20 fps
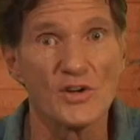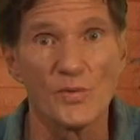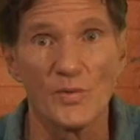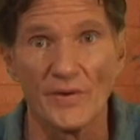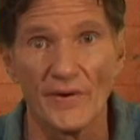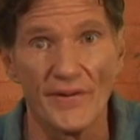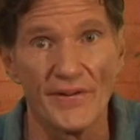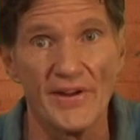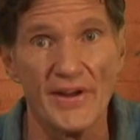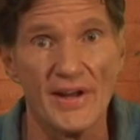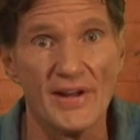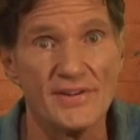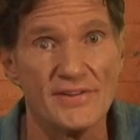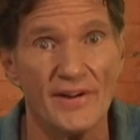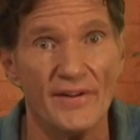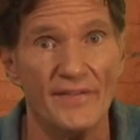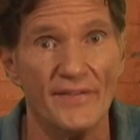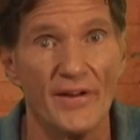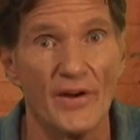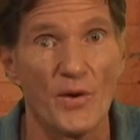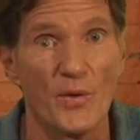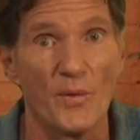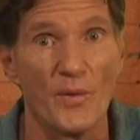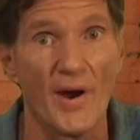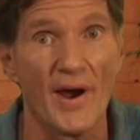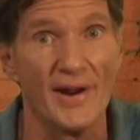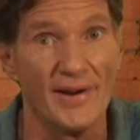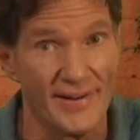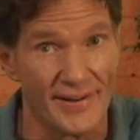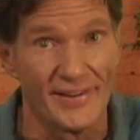one of the kids, and they're
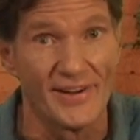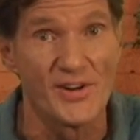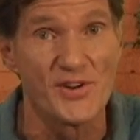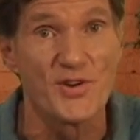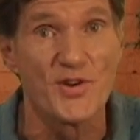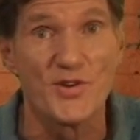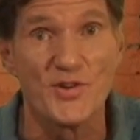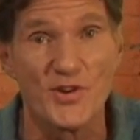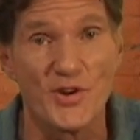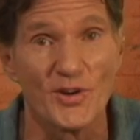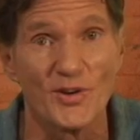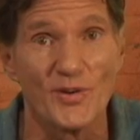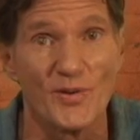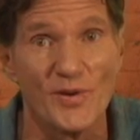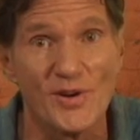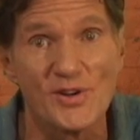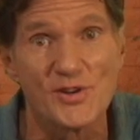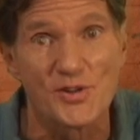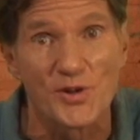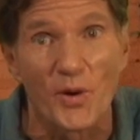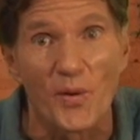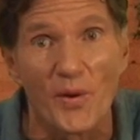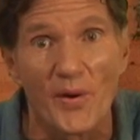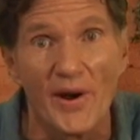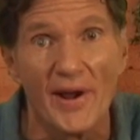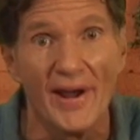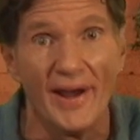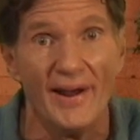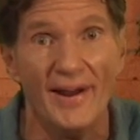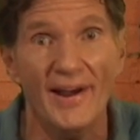writing this children's
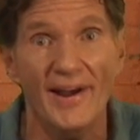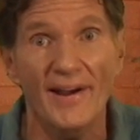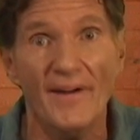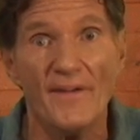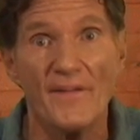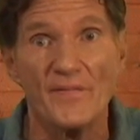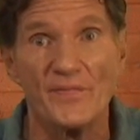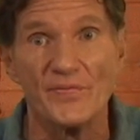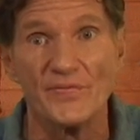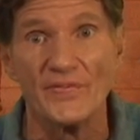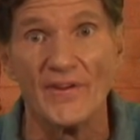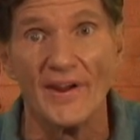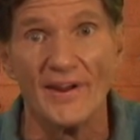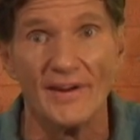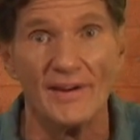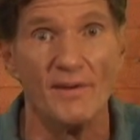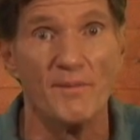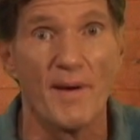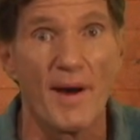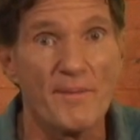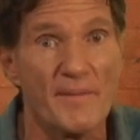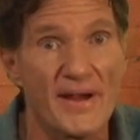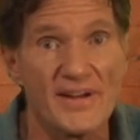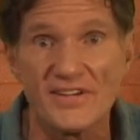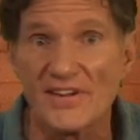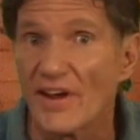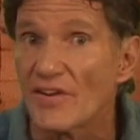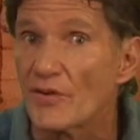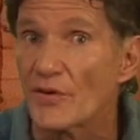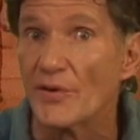story, and the mom has
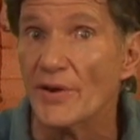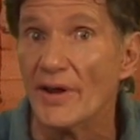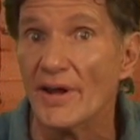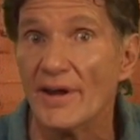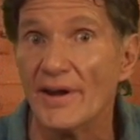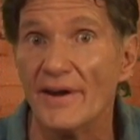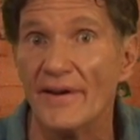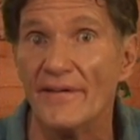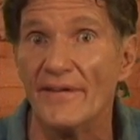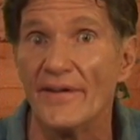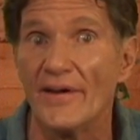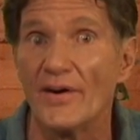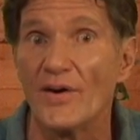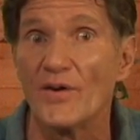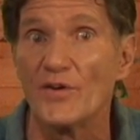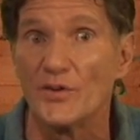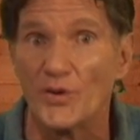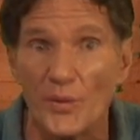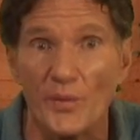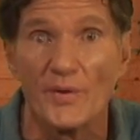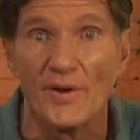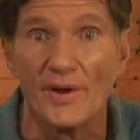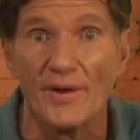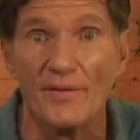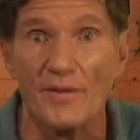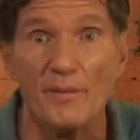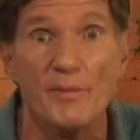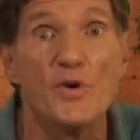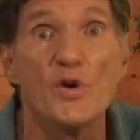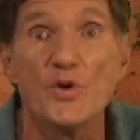the other kid, and they're doing
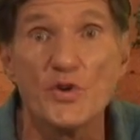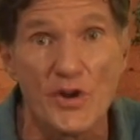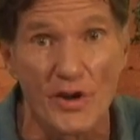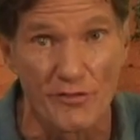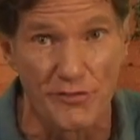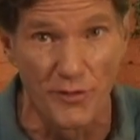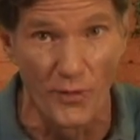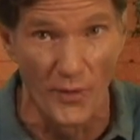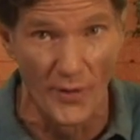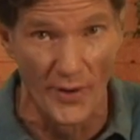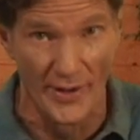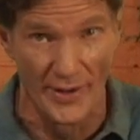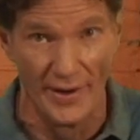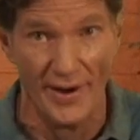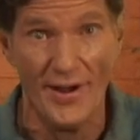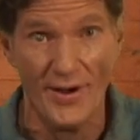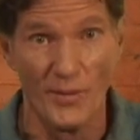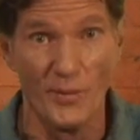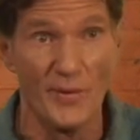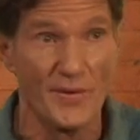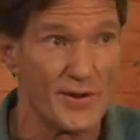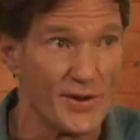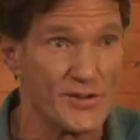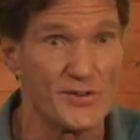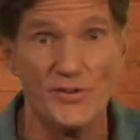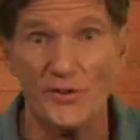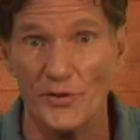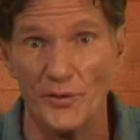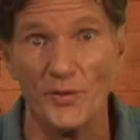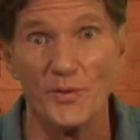the music for it with
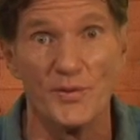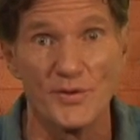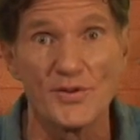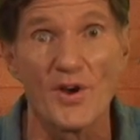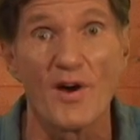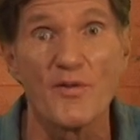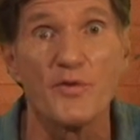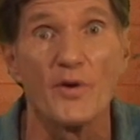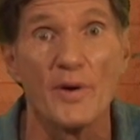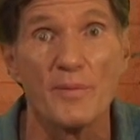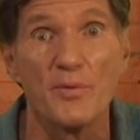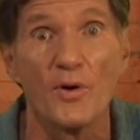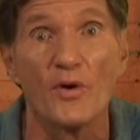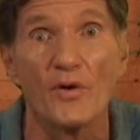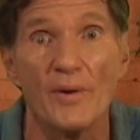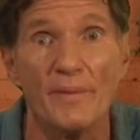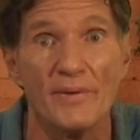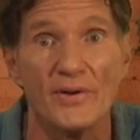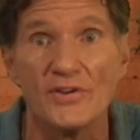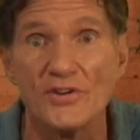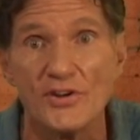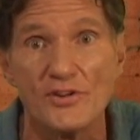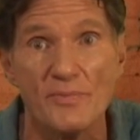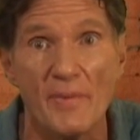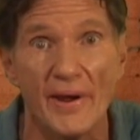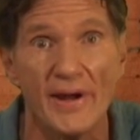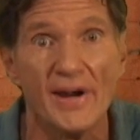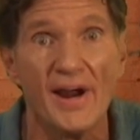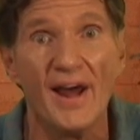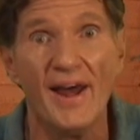this new software program that she's
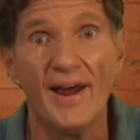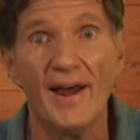made.